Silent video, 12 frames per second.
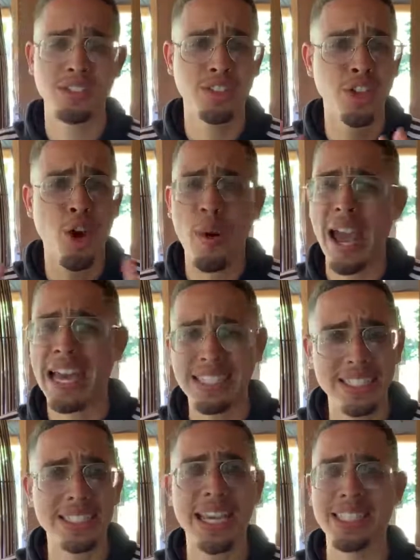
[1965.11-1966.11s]
Don't
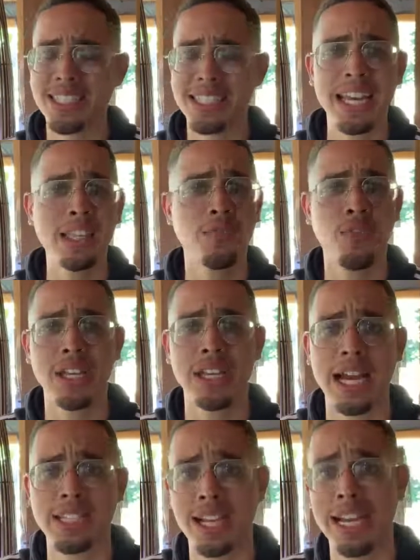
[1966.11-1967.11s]
hesitate. Just take the freaking
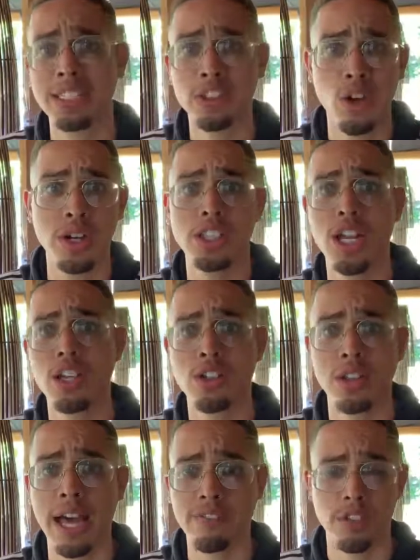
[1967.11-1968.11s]
action, guys. It's going to change
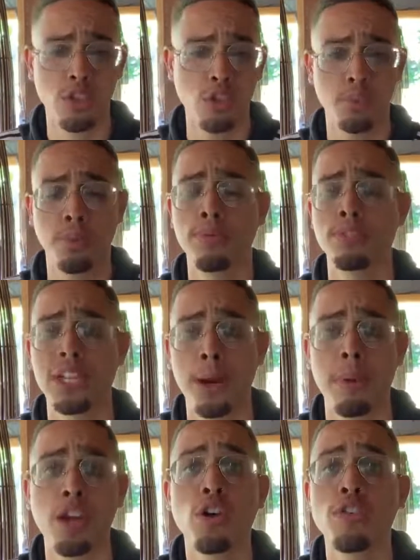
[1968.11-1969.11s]
your life. The social proof is there. I
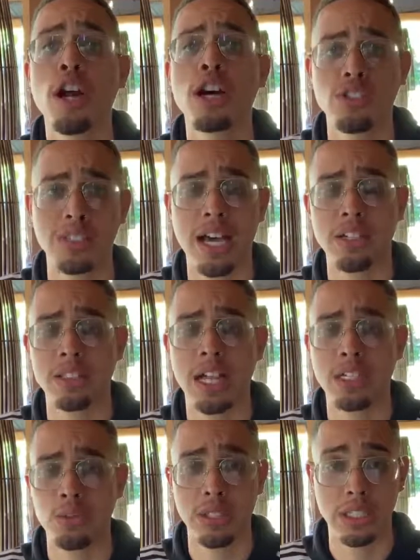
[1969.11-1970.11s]
made over one hundred thousand
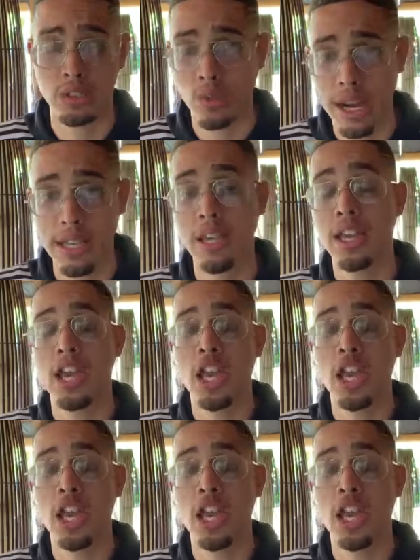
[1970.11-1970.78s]
dollars with this, right?